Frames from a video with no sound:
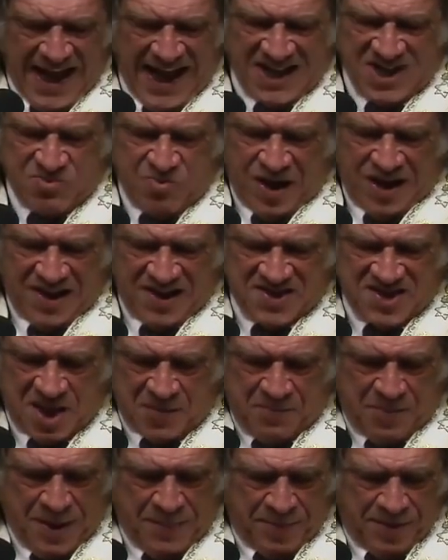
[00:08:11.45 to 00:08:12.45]
as well as
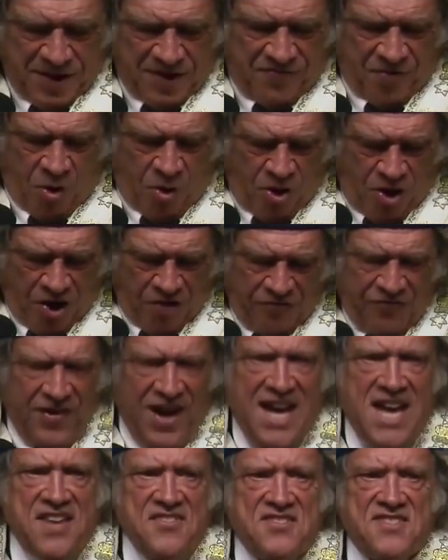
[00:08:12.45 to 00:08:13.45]
the people of all
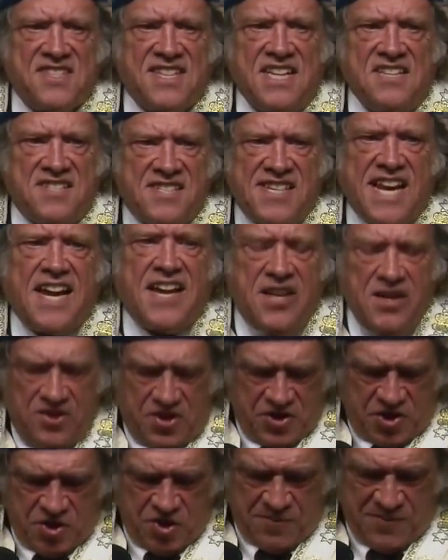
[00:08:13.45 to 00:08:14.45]
faiths and
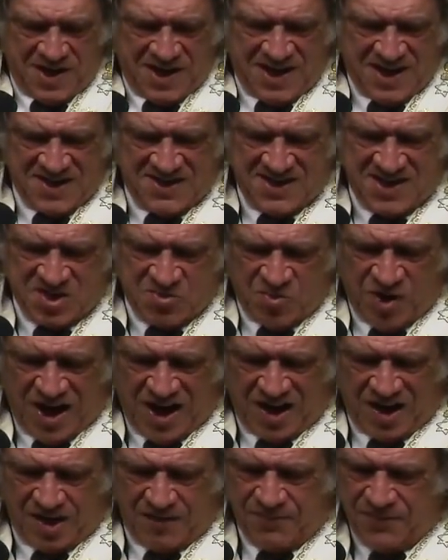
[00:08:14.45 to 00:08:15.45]
secular humanists as
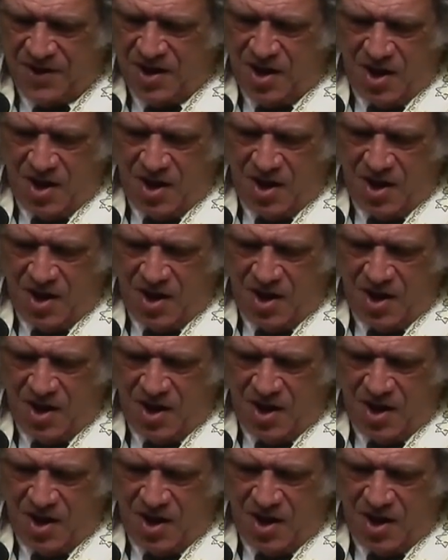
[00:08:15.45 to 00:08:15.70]
well.